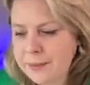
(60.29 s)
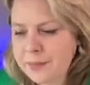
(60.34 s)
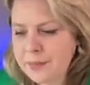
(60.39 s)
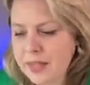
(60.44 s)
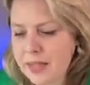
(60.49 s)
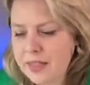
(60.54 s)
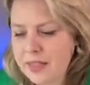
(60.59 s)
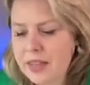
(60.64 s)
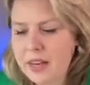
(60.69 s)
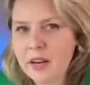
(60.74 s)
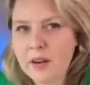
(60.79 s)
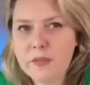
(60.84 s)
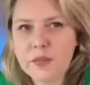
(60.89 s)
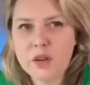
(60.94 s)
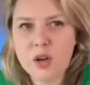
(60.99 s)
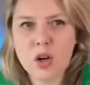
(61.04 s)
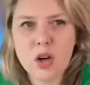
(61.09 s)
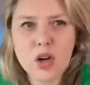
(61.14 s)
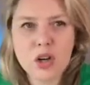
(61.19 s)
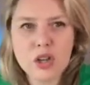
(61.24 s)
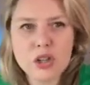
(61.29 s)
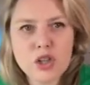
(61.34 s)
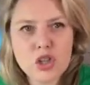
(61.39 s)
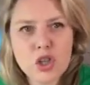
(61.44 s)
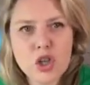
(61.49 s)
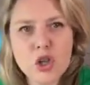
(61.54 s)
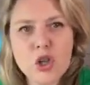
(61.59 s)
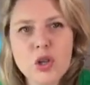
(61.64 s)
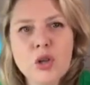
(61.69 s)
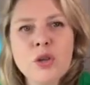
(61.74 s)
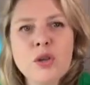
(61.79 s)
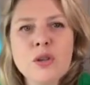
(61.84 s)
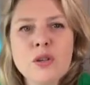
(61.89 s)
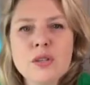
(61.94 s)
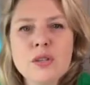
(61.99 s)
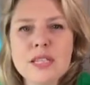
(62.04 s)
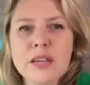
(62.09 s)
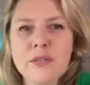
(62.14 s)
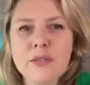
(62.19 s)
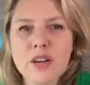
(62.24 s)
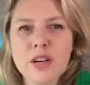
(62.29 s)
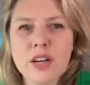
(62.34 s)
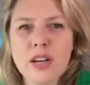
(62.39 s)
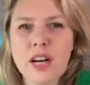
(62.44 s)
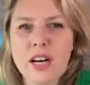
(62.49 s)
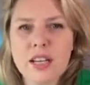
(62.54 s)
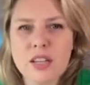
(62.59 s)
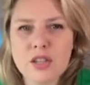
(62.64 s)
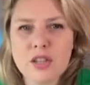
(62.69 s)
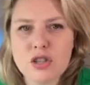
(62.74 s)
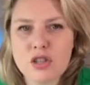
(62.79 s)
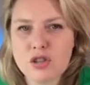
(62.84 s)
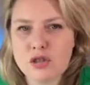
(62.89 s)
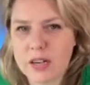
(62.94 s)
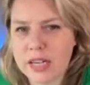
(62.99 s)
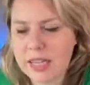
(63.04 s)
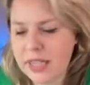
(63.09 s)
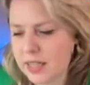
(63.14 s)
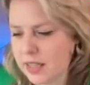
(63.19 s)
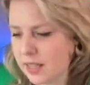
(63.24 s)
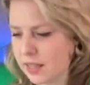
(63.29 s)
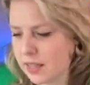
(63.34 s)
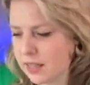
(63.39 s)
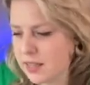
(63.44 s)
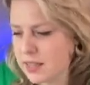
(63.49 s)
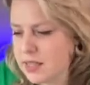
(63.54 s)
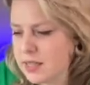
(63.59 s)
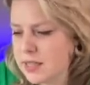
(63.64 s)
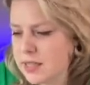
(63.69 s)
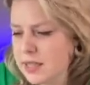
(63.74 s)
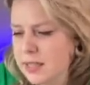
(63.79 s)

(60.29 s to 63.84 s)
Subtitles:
Then I've got two different kind of strainers.